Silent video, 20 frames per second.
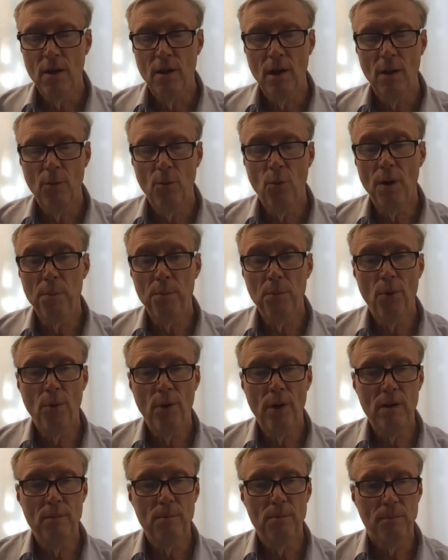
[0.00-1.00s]
At one
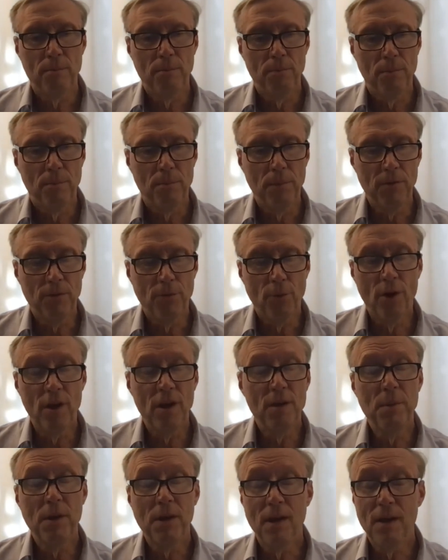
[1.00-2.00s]
point, before
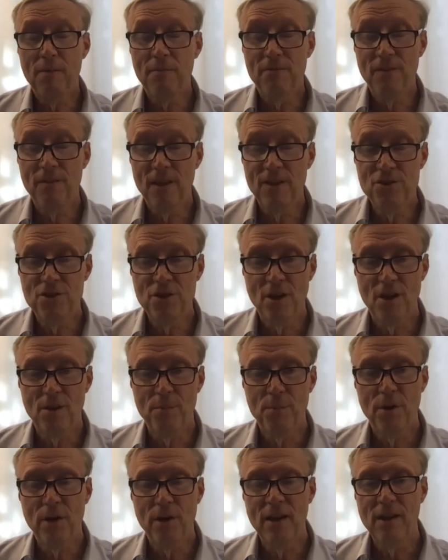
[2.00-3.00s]
he became Fed chair,
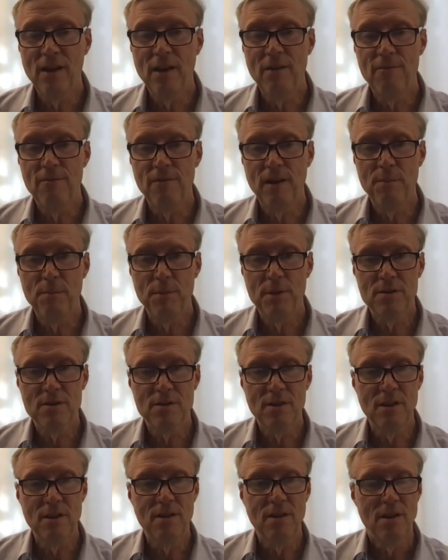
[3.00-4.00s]
Bernanke
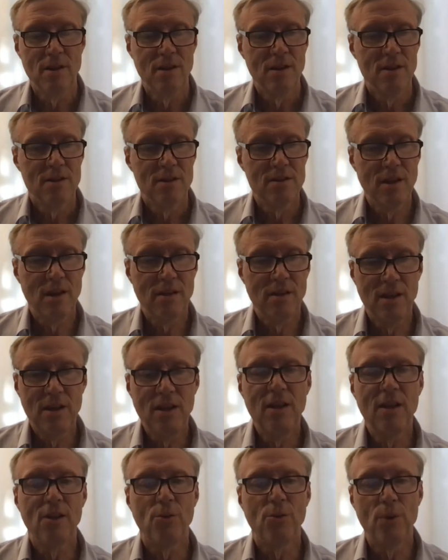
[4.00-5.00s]
famously said that
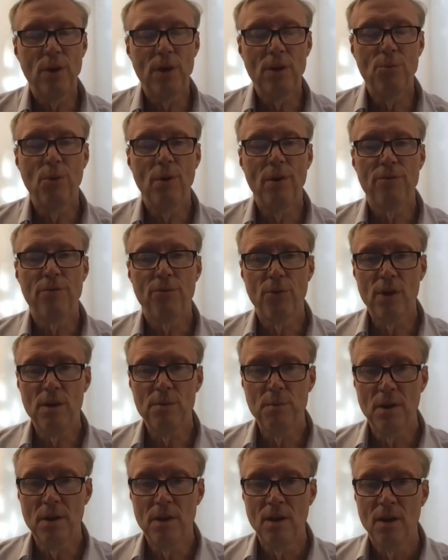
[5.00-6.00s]
he agreed with
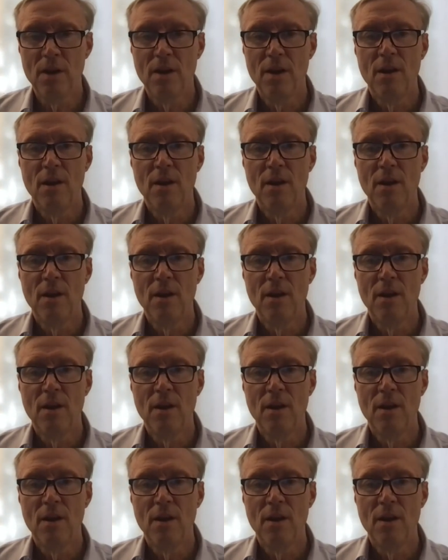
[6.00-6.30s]
Friedman